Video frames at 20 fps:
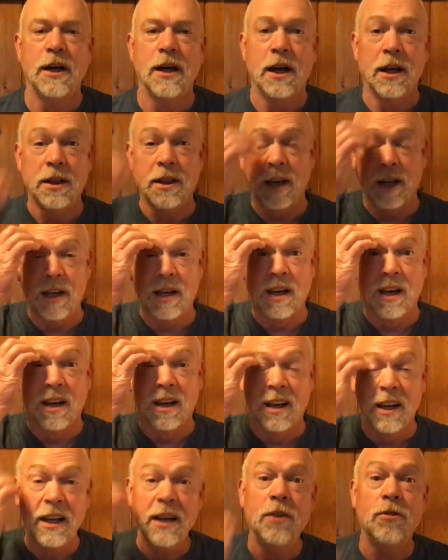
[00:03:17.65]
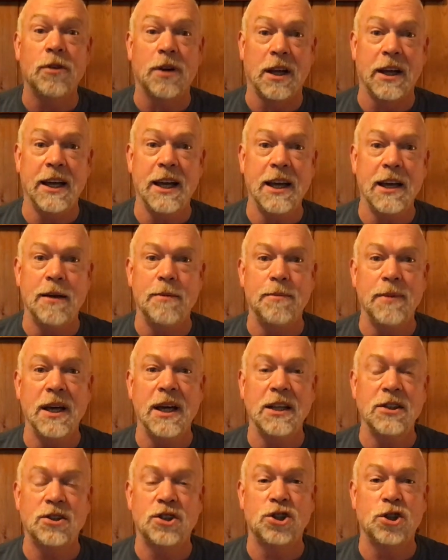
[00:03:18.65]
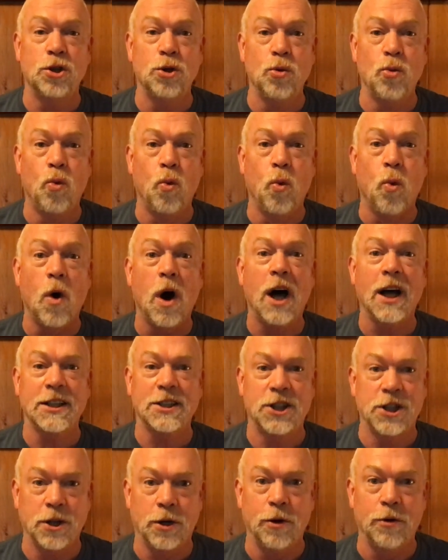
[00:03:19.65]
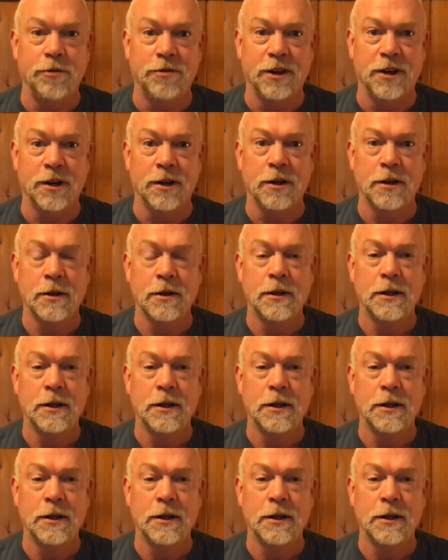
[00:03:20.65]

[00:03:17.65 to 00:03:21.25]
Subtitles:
that literally it means to watch over,